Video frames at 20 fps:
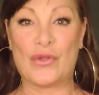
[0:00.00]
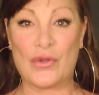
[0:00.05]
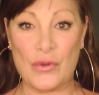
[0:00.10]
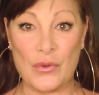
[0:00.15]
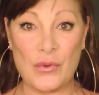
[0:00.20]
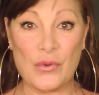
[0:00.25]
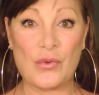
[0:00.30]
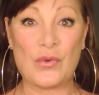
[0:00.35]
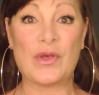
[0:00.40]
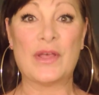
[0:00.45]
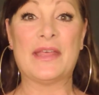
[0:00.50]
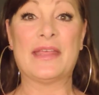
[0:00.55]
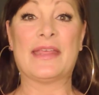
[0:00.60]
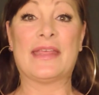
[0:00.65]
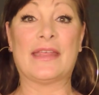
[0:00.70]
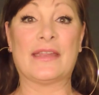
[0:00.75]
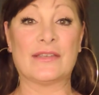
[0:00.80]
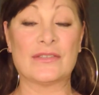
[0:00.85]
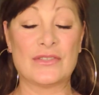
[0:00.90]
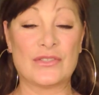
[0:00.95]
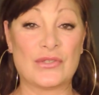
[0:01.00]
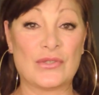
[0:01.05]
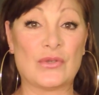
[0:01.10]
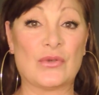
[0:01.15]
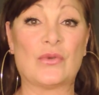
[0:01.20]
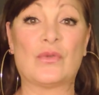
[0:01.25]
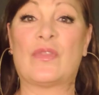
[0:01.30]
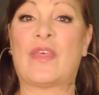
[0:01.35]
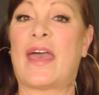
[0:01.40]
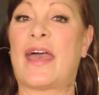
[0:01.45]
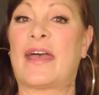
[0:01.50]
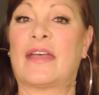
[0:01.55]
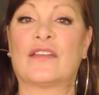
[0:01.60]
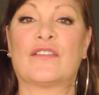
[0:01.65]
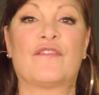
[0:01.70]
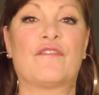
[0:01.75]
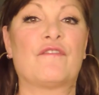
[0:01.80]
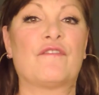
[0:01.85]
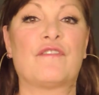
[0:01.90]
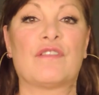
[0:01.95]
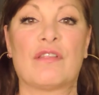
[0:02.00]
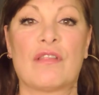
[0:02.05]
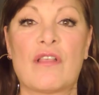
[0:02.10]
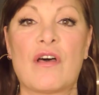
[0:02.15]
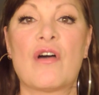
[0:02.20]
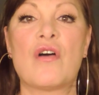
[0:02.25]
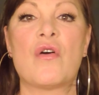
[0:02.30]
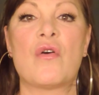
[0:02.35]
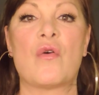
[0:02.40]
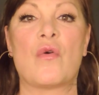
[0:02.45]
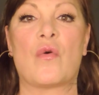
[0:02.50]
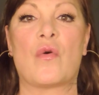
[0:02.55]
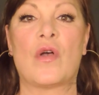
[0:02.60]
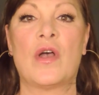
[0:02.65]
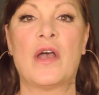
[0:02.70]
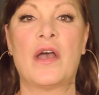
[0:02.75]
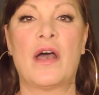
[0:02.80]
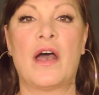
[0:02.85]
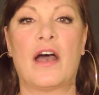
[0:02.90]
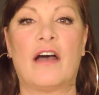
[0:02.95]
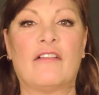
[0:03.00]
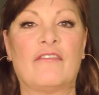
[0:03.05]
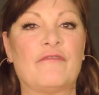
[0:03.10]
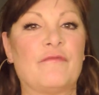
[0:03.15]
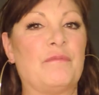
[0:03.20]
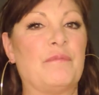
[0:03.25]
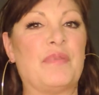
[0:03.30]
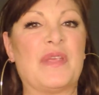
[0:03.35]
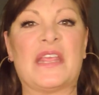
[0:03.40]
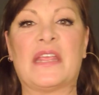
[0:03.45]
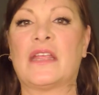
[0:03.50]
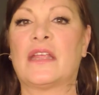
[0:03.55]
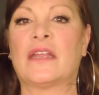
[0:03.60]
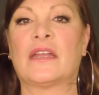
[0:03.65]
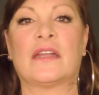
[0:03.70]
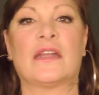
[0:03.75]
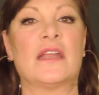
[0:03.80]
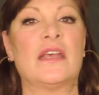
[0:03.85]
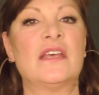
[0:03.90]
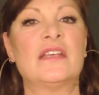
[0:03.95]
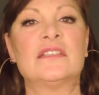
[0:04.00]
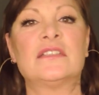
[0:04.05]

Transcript: you into that flow of being